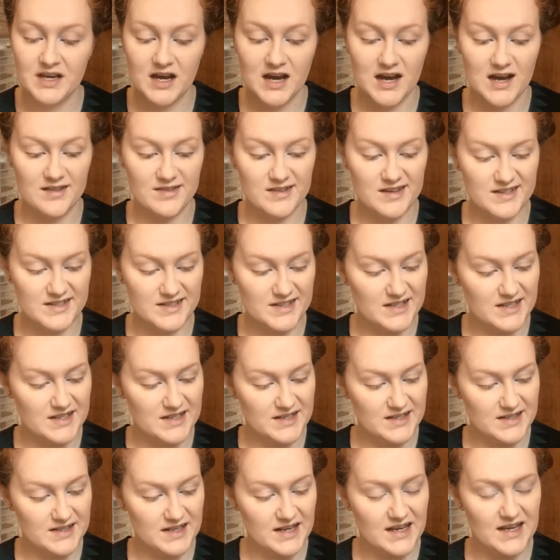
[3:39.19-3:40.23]
and this
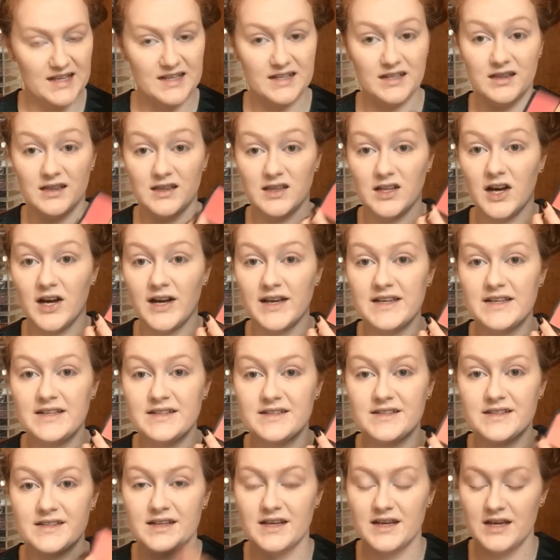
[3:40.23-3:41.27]
is in
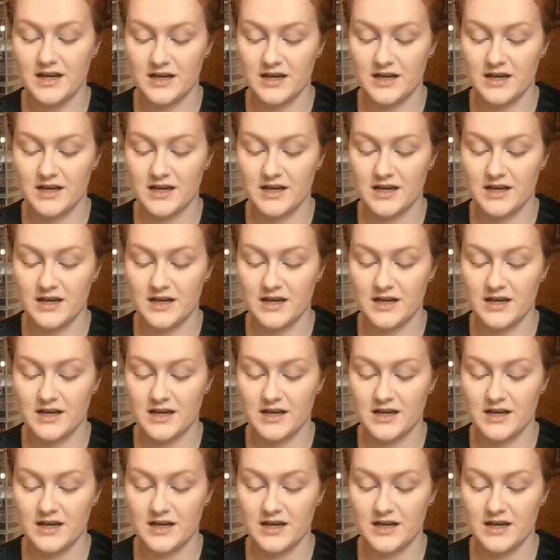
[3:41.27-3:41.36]
light.